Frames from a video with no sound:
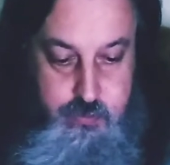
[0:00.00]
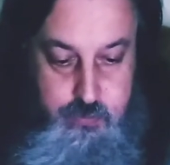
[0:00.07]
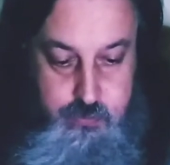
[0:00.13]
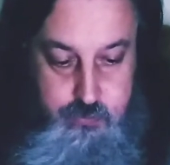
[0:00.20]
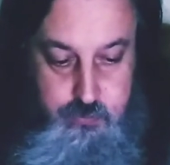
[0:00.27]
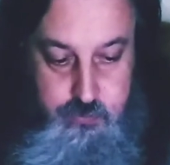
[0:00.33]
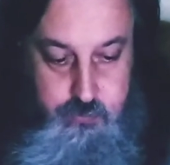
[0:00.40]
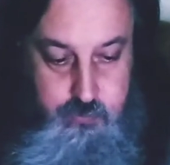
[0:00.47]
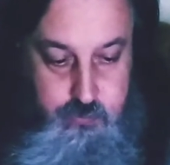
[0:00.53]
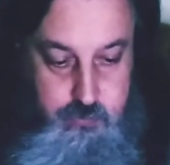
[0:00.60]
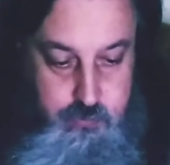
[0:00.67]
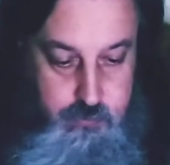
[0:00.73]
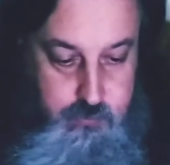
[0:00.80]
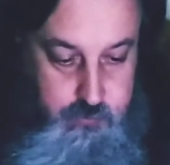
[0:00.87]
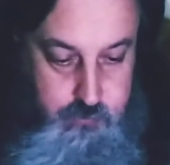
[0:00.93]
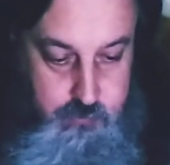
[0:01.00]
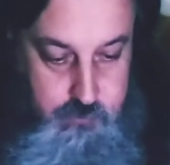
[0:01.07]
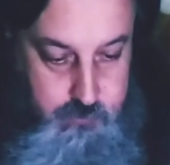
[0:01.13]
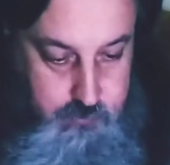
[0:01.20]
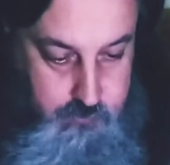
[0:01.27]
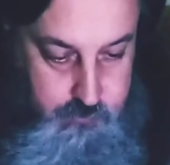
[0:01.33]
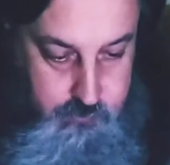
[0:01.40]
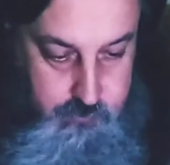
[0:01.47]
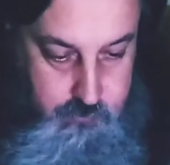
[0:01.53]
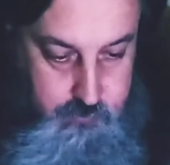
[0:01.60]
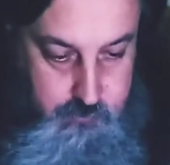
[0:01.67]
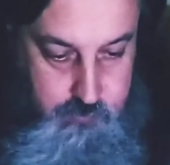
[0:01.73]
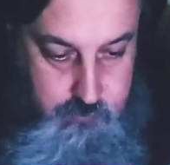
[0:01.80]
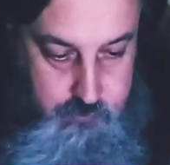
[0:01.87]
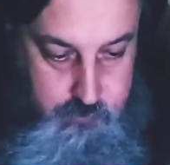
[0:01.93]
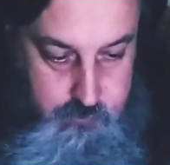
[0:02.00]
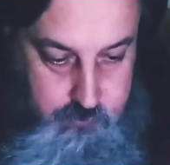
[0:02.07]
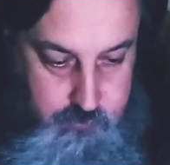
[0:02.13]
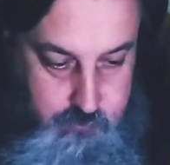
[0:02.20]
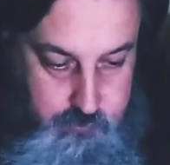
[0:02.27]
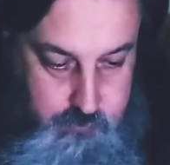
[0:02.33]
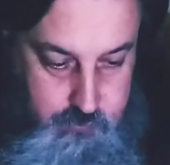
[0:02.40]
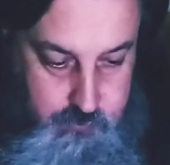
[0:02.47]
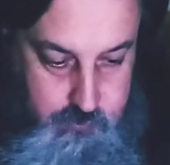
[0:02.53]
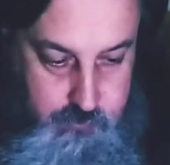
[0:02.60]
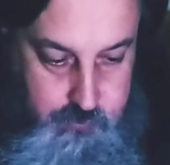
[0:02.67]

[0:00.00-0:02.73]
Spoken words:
Nobody speaks.